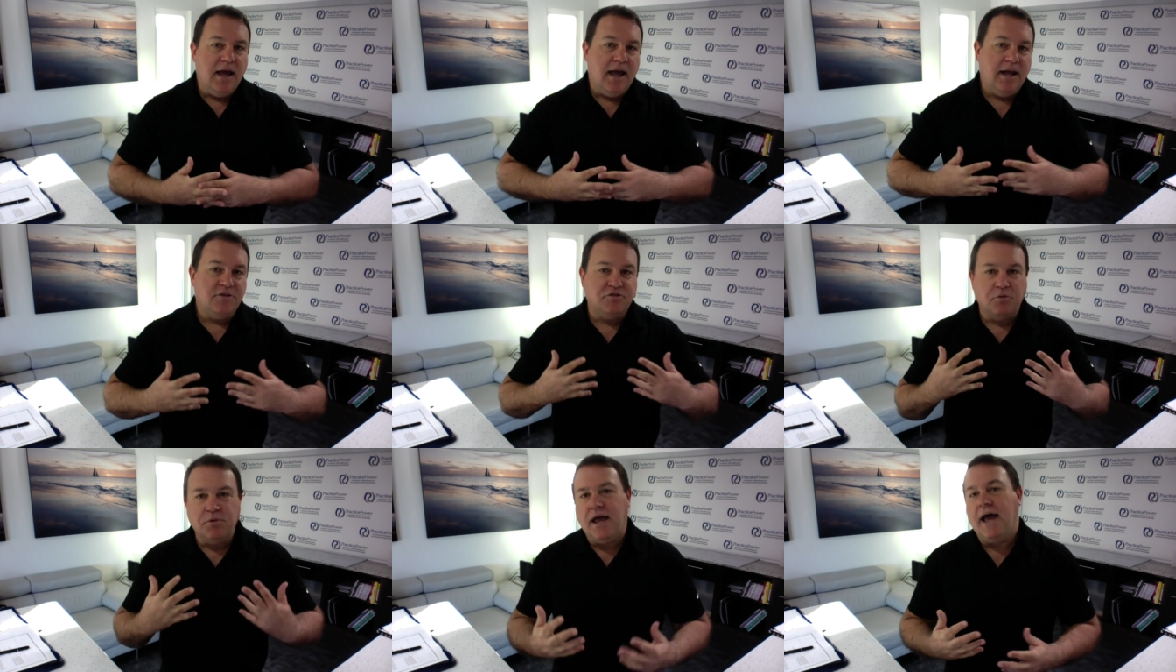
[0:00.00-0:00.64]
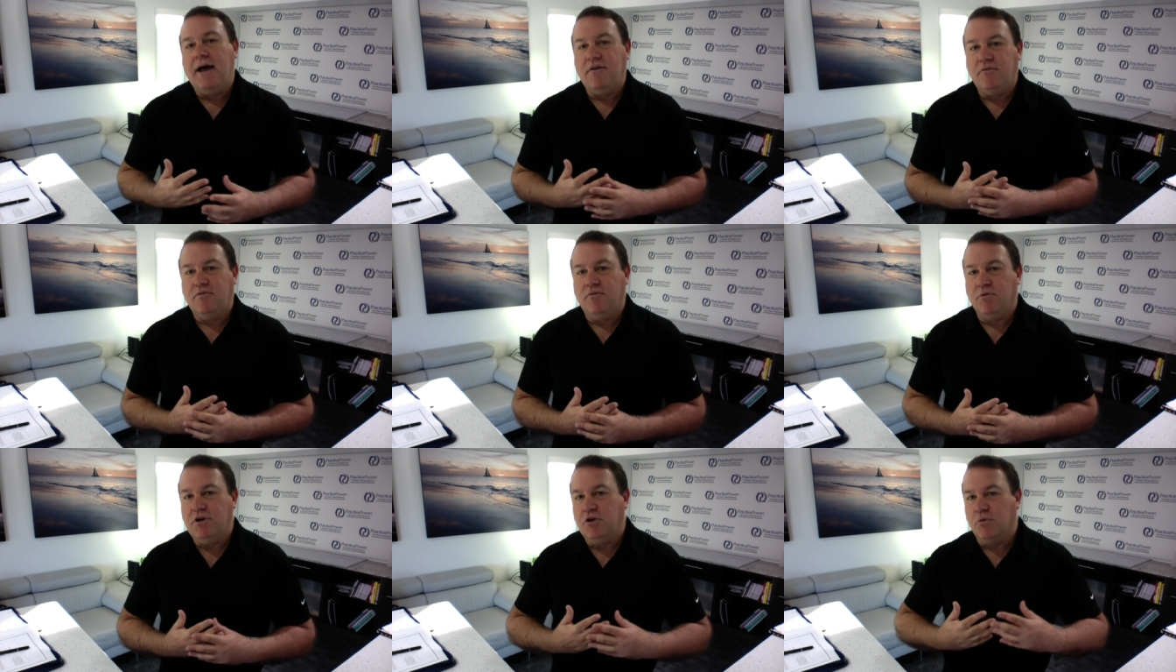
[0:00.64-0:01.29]
And so you have
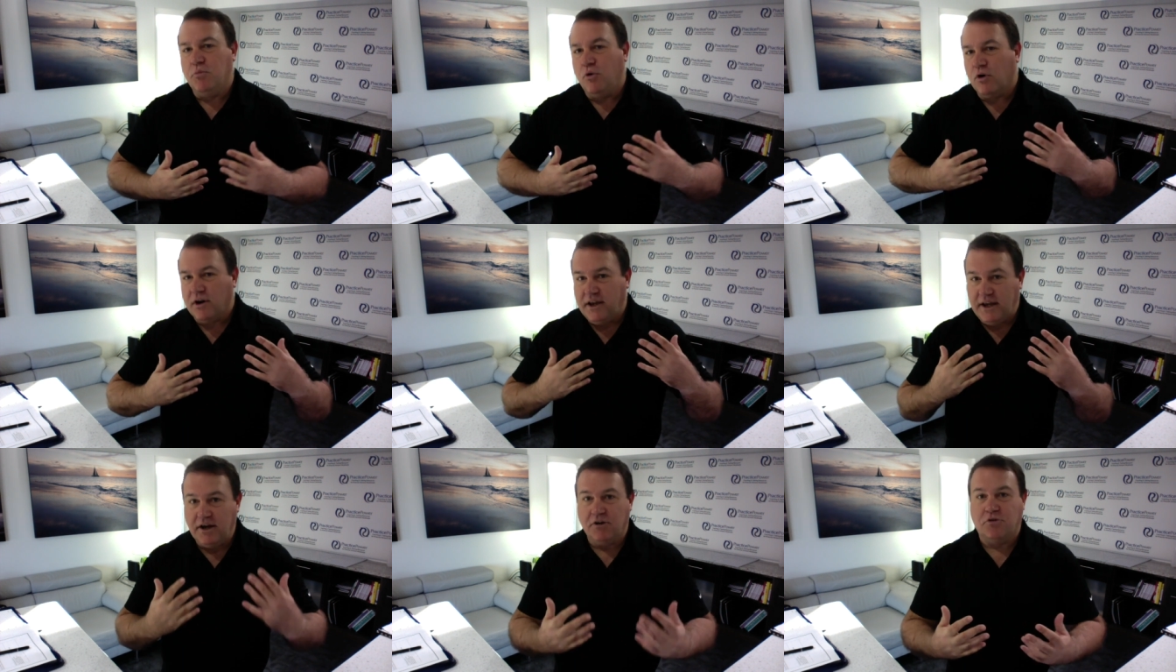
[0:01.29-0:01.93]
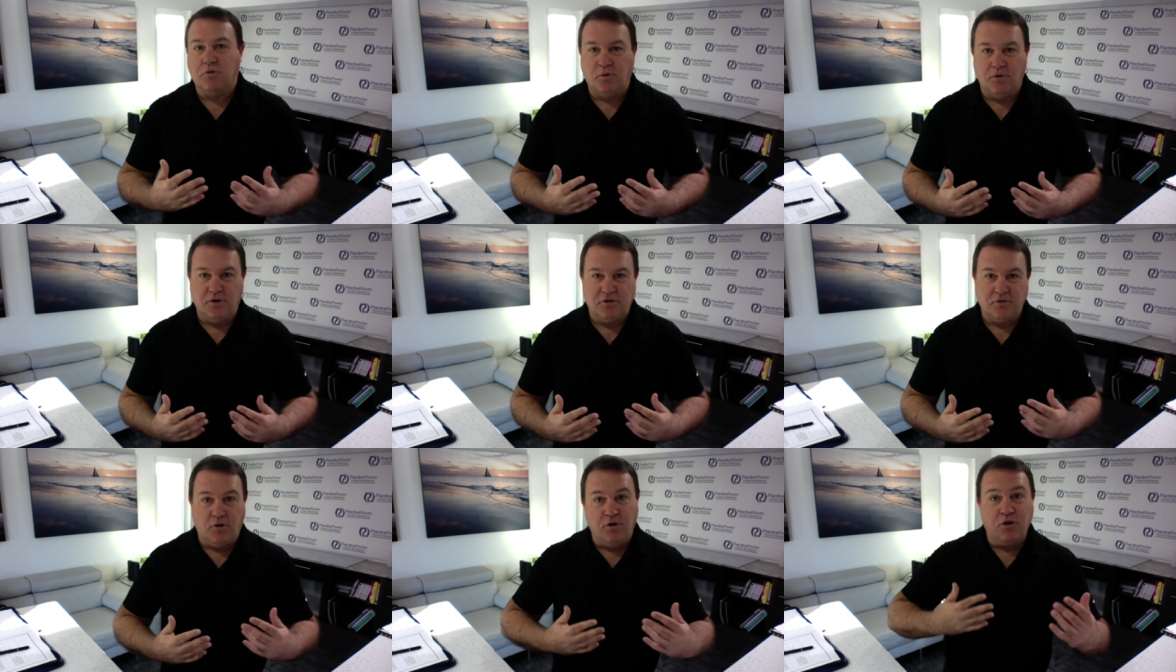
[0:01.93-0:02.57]
when you're more geared
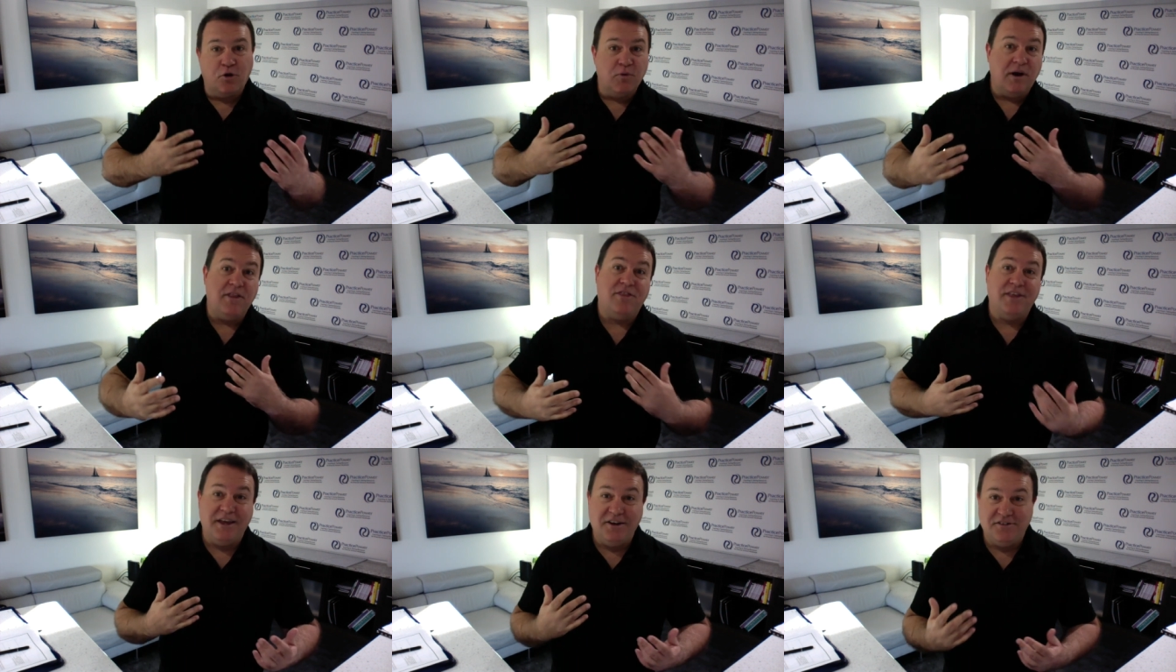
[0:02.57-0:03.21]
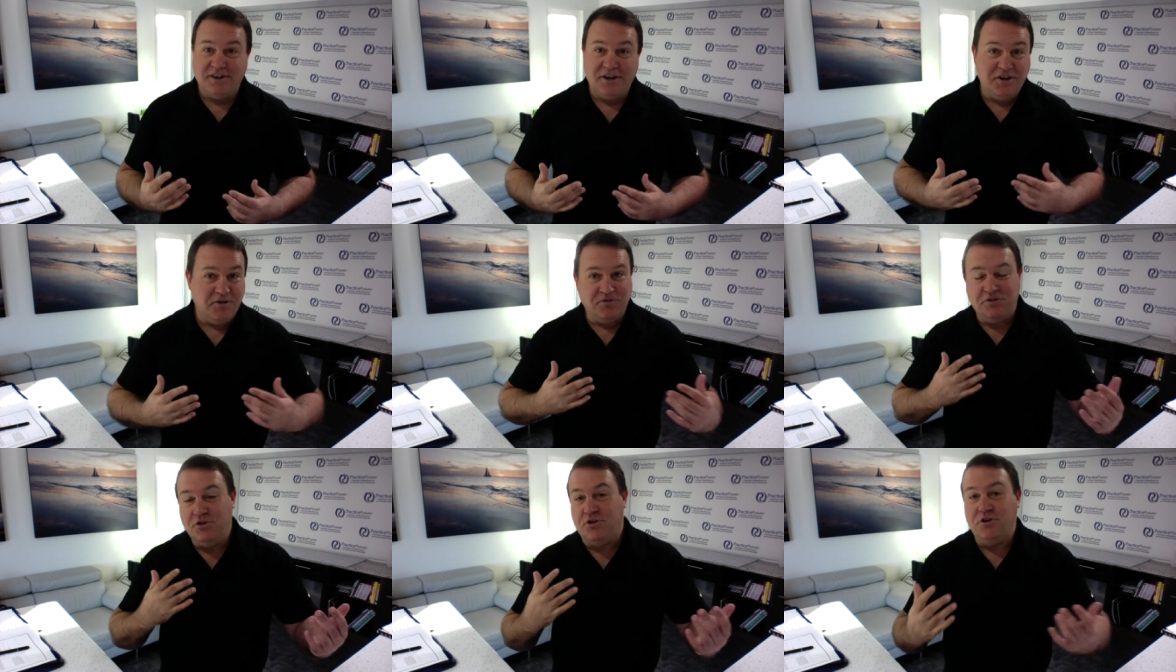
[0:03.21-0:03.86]
towards all the great things that
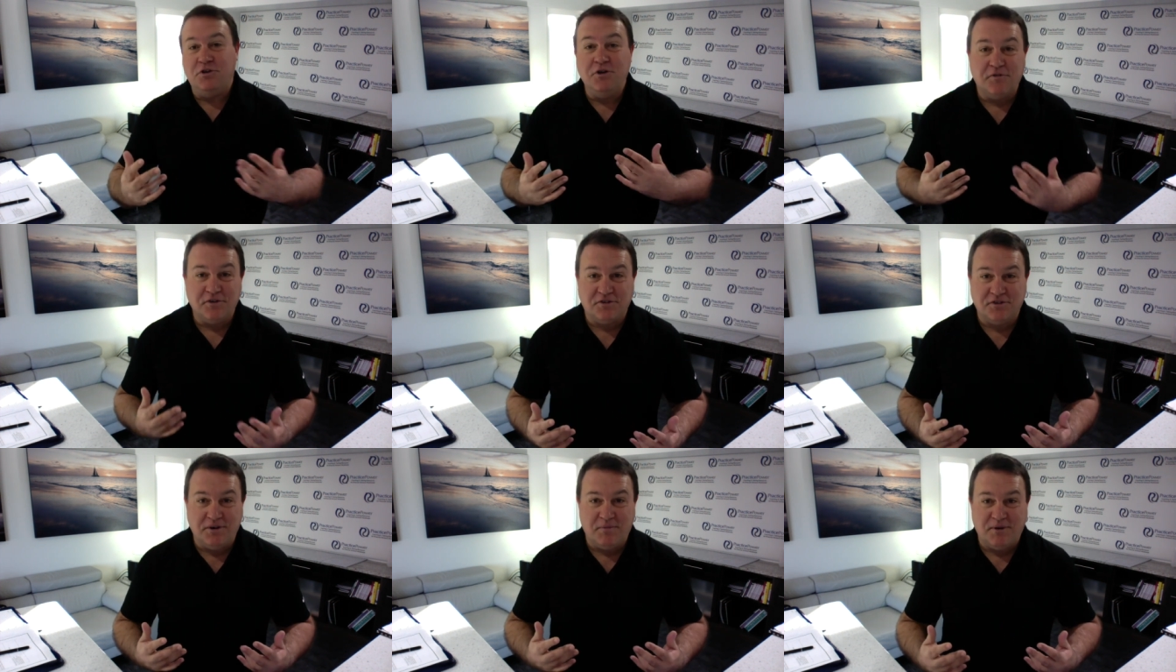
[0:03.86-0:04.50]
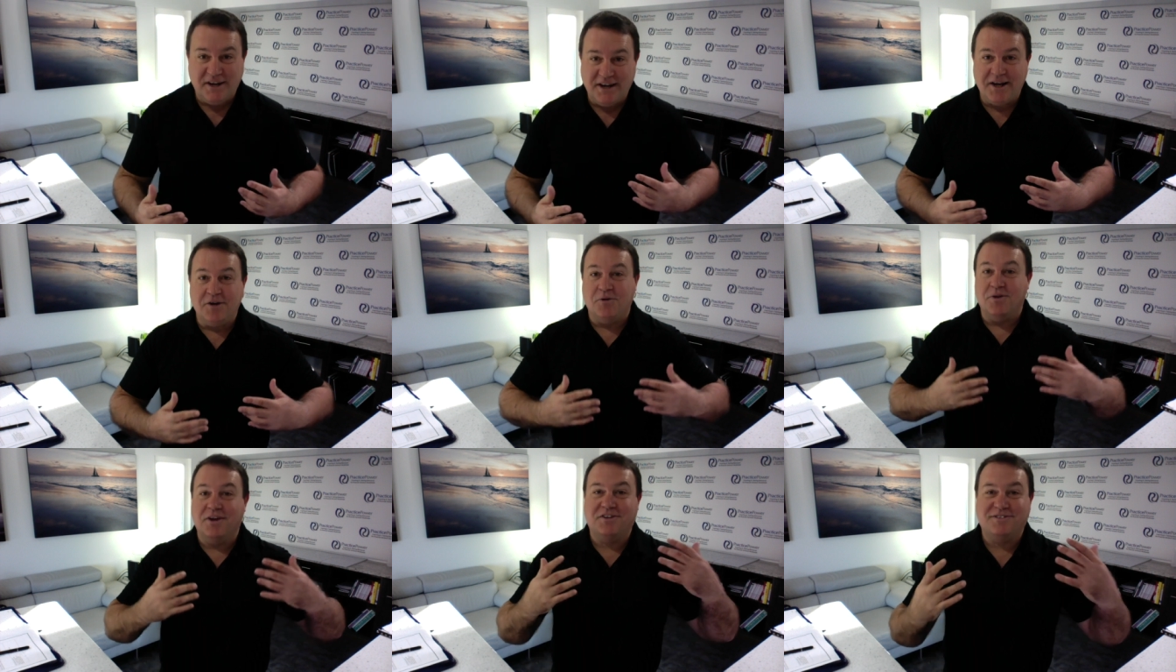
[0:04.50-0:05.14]
you can do for somebody, you get
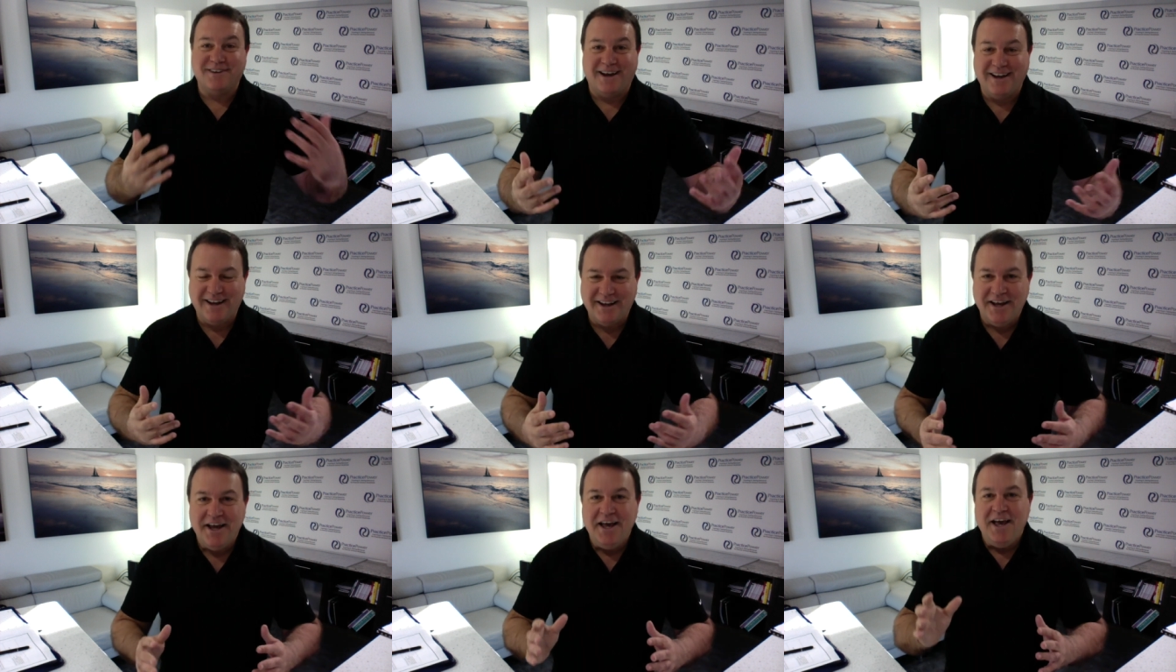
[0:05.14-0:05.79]
all excited,